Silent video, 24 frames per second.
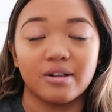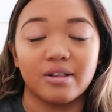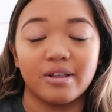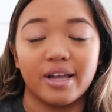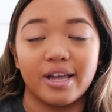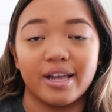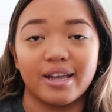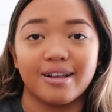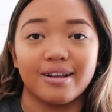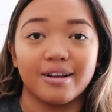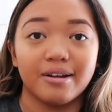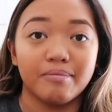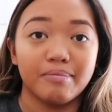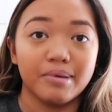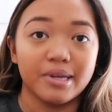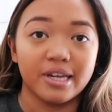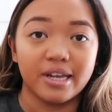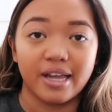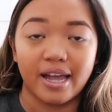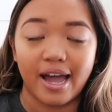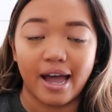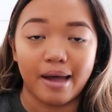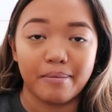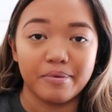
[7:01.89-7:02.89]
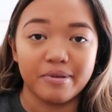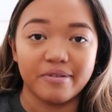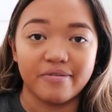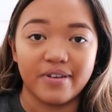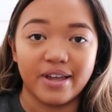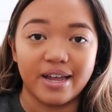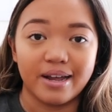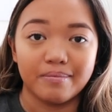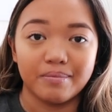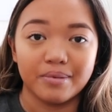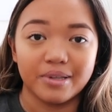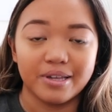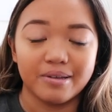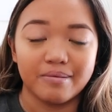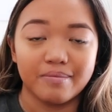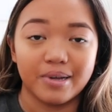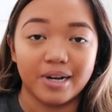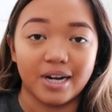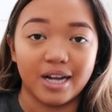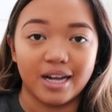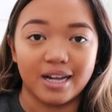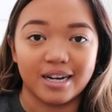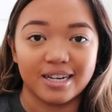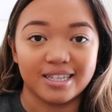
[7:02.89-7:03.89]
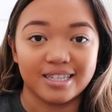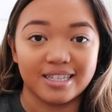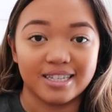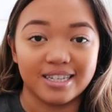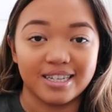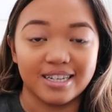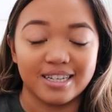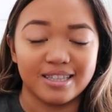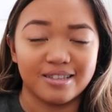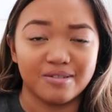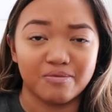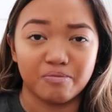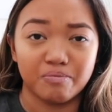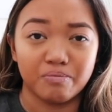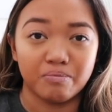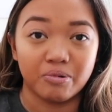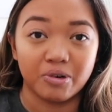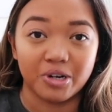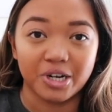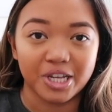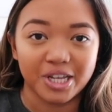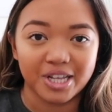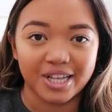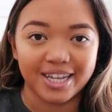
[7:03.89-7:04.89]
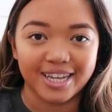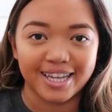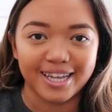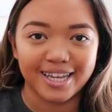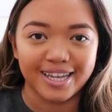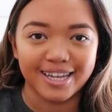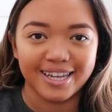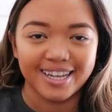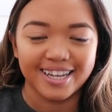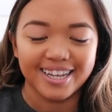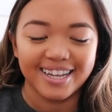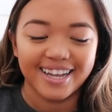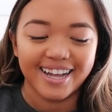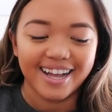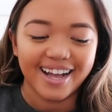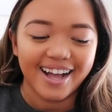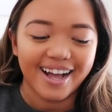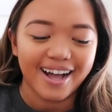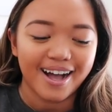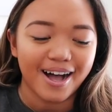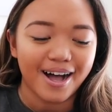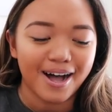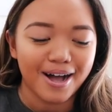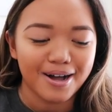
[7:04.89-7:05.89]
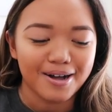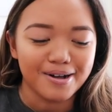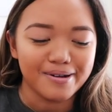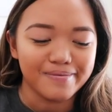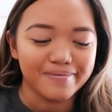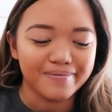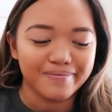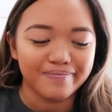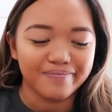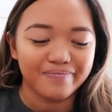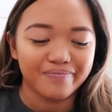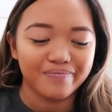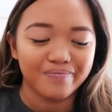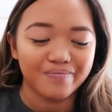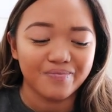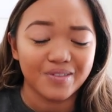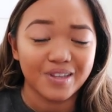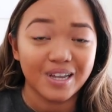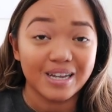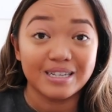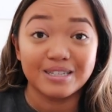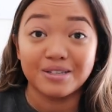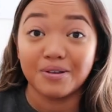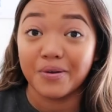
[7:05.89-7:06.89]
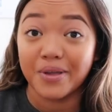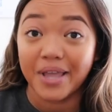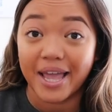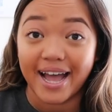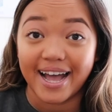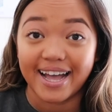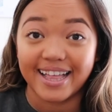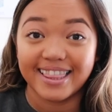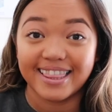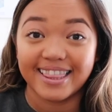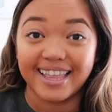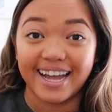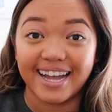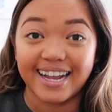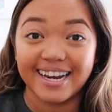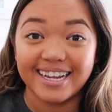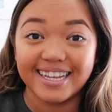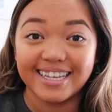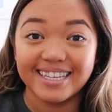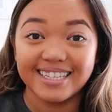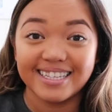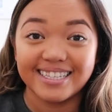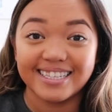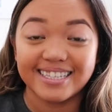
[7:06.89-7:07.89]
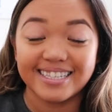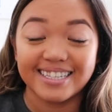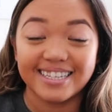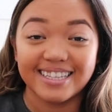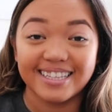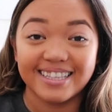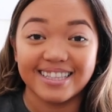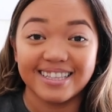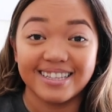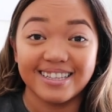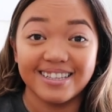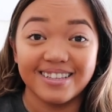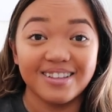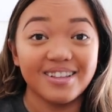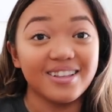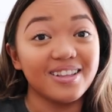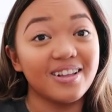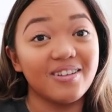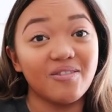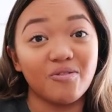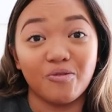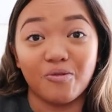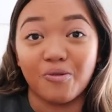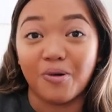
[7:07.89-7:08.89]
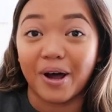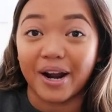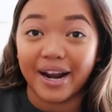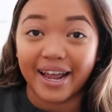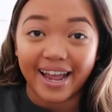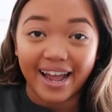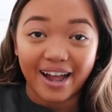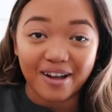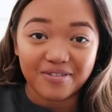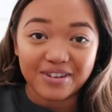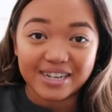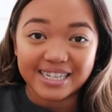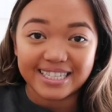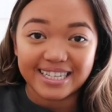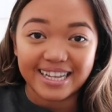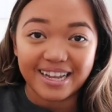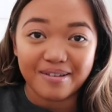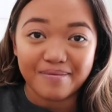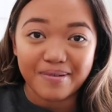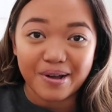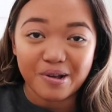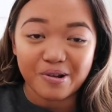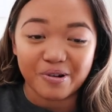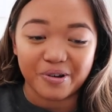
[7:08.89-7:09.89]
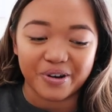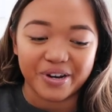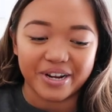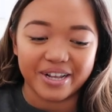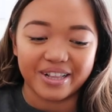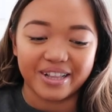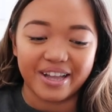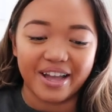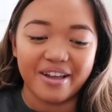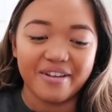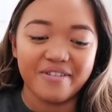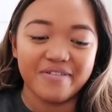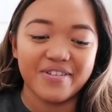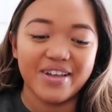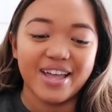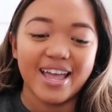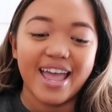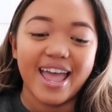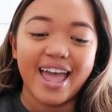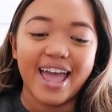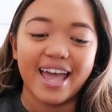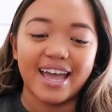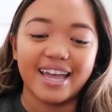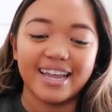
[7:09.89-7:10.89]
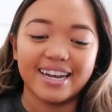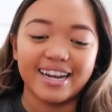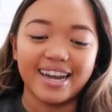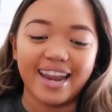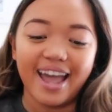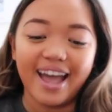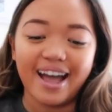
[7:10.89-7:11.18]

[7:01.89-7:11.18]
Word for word: are like a big happy family, but honestly, it's pretty clicky. Um, so yeah, that is what I have to say about Greek life. And